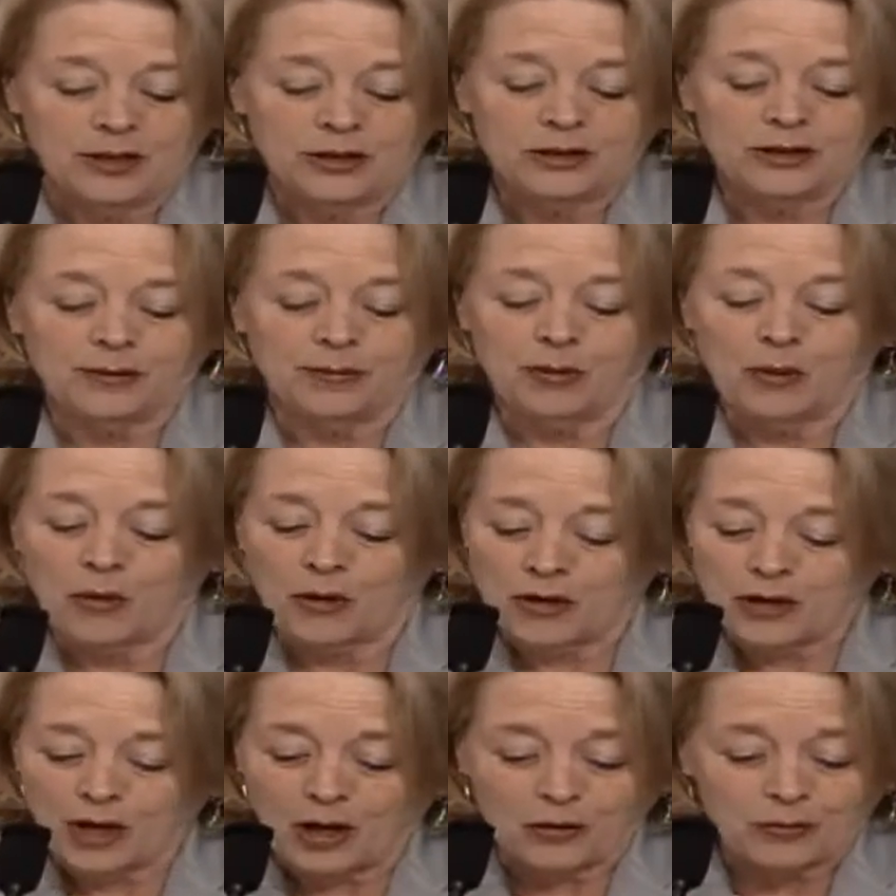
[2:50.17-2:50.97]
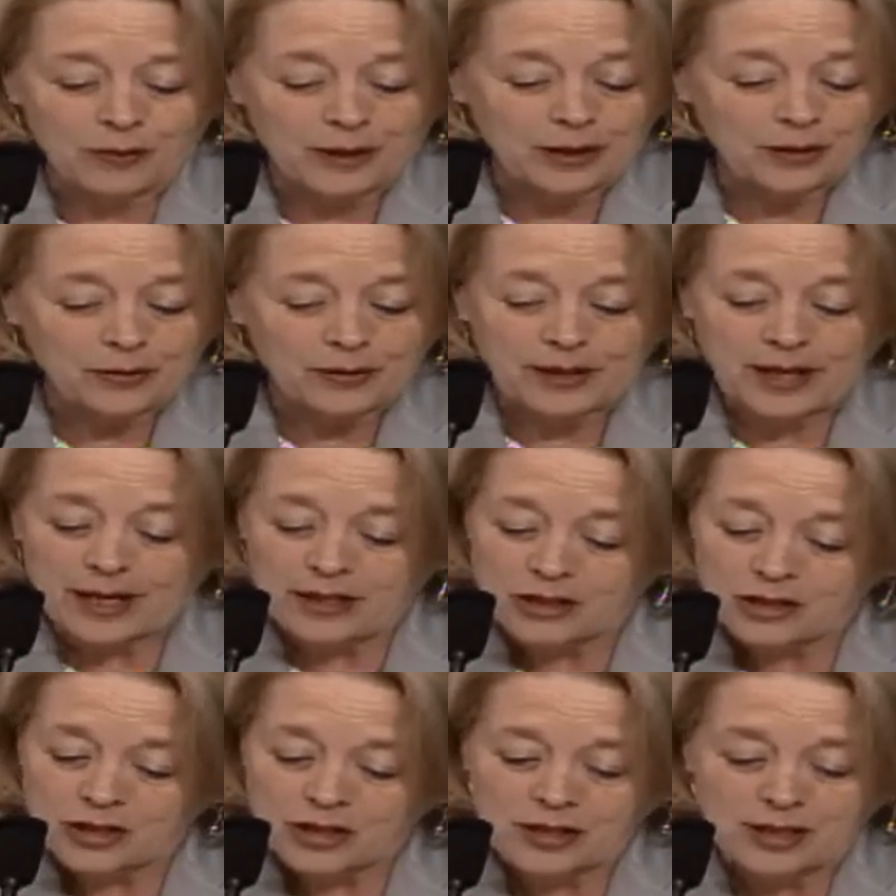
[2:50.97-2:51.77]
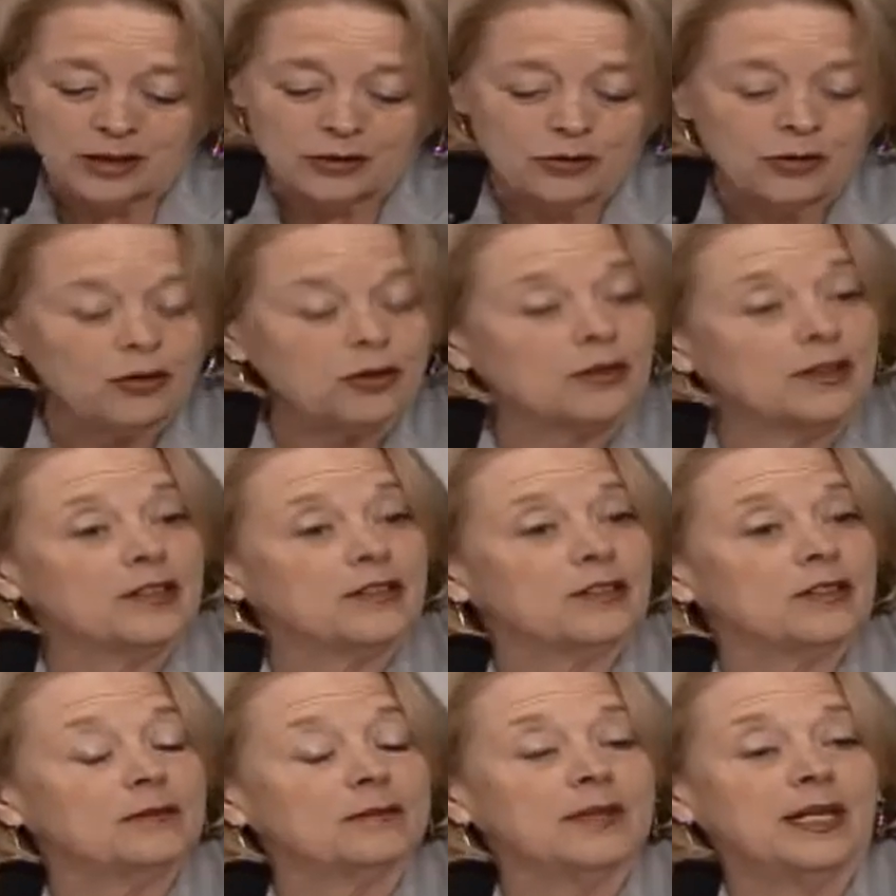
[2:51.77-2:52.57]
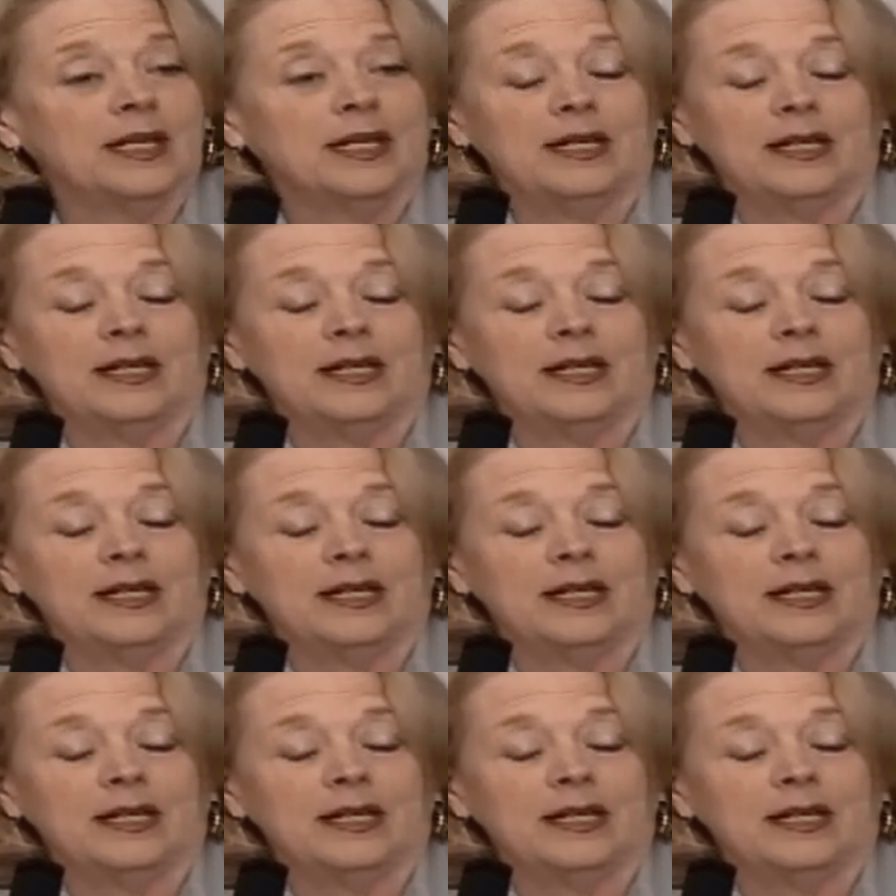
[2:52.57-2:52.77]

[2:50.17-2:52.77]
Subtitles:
support our recreation and tourism.